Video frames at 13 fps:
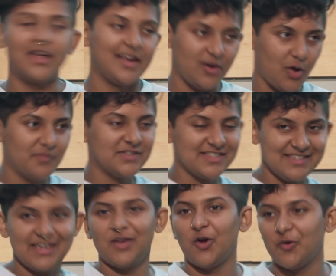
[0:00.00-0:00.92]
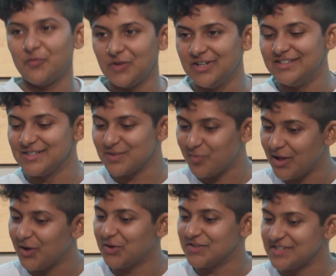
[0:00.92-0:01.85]
I obviously cannot really
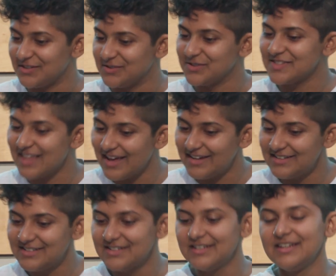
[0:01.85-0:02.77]
display on a single slide.